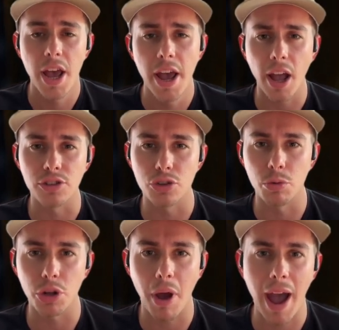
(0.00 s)
And so
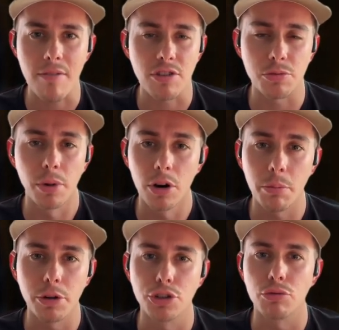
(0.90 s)
when you have this
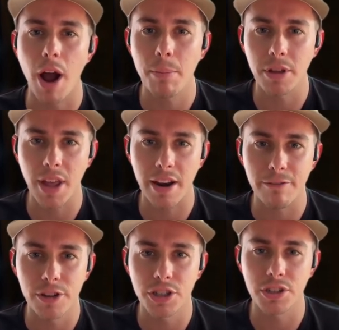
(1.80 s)
buildup, you're dropping that
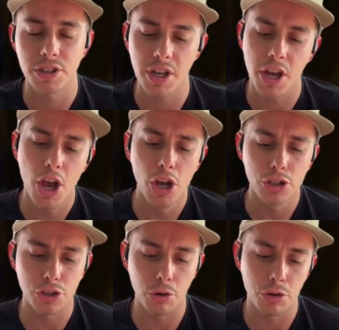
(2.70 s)
efficiency.
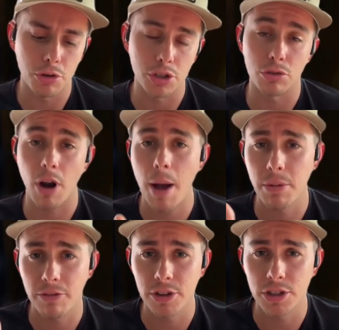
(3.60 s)
So you can drop
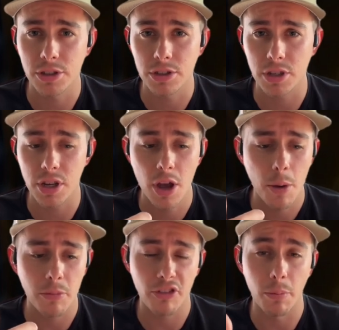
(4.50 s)
efficiency
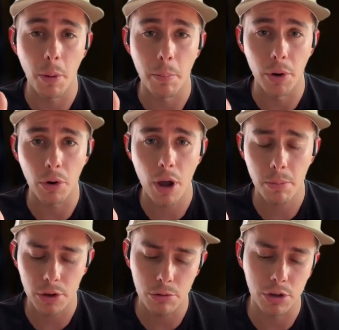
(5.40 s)
from the buildup,
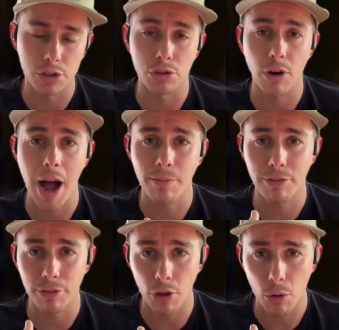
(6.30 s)
you can drop
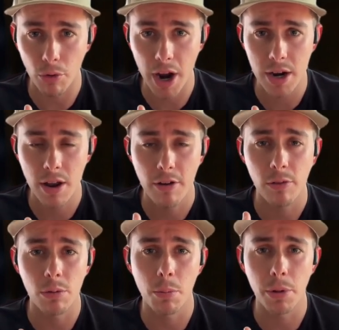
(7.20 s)
flow rate
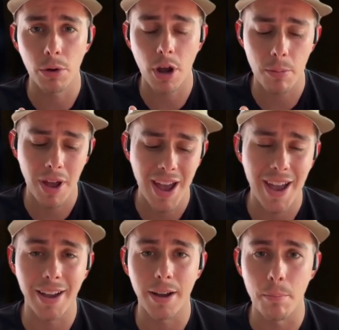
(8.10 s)
from the buildup,
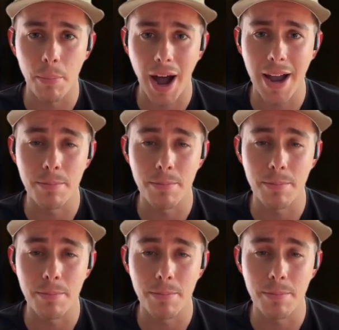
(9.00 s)
and combine